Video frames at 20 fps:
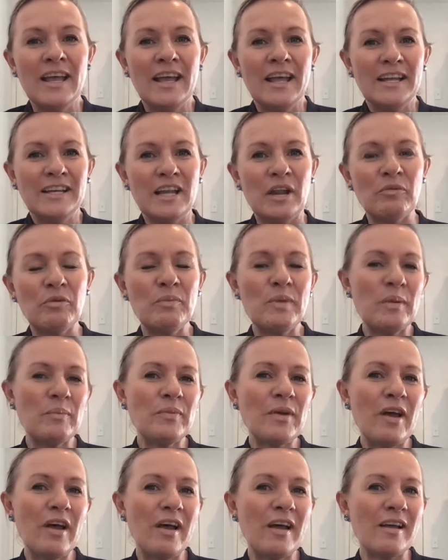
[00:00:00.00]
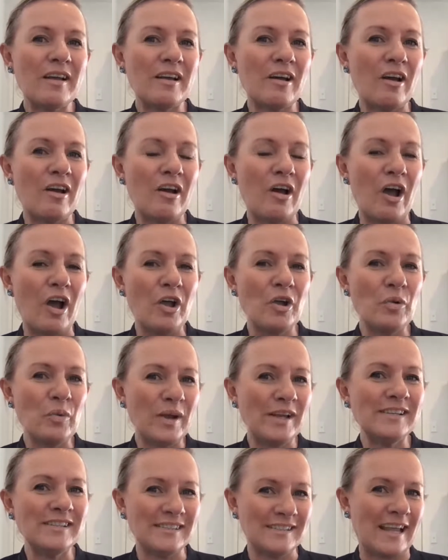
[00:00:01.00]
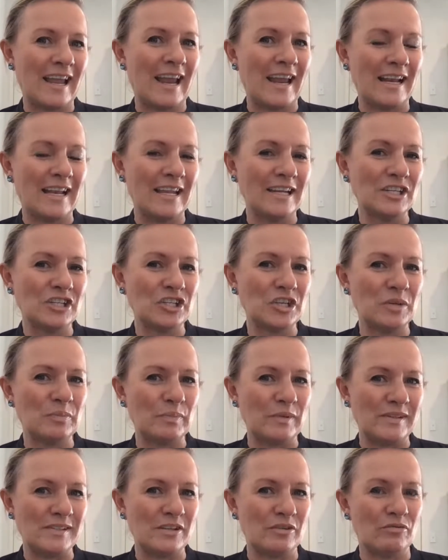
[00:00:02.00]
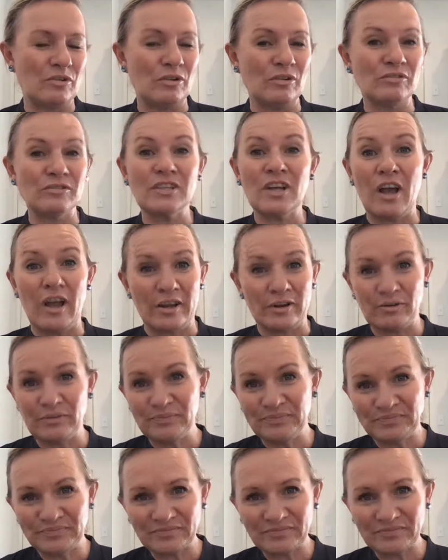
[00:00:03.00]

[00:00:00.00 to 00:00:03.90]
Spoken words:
Now, remember, I always say leadership isn't a role or title.